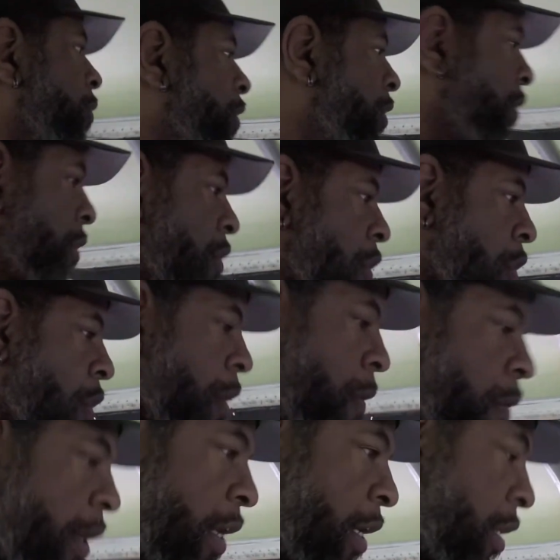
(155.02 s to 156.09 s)
window in the
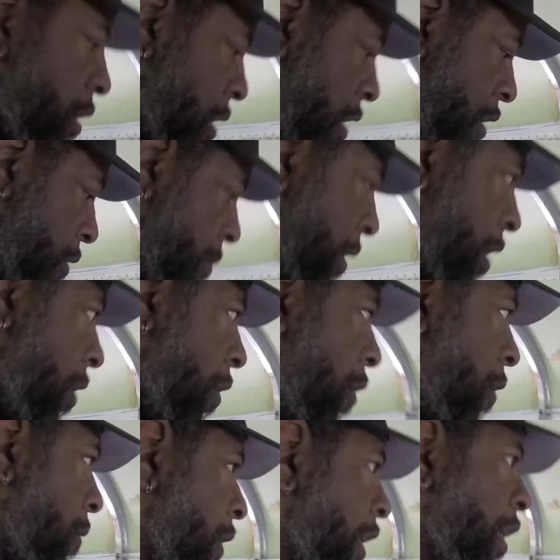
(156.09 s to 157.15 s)
hallway. This would be the
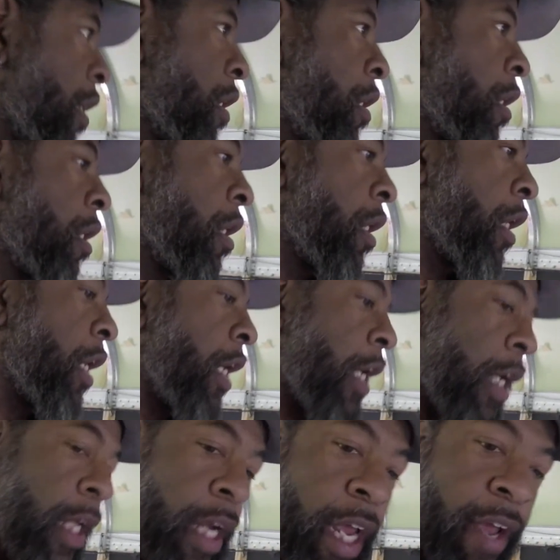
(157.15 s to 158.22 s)
hallway.
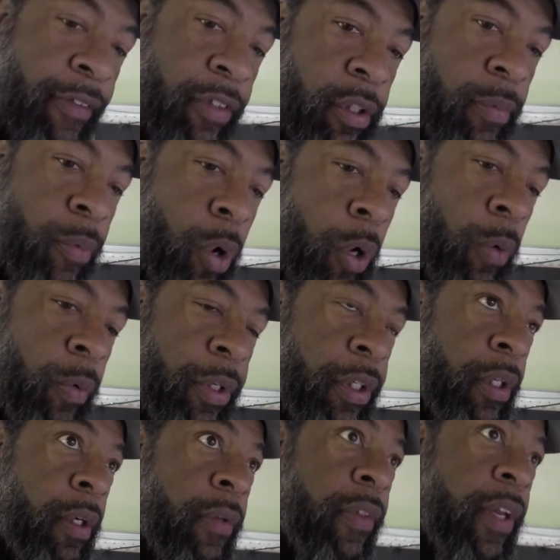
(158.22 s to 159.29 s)
And I have a small
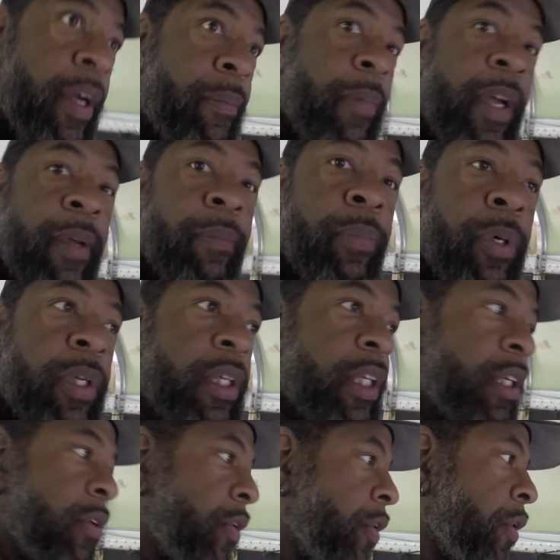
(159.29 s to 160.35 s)
window that I might put in the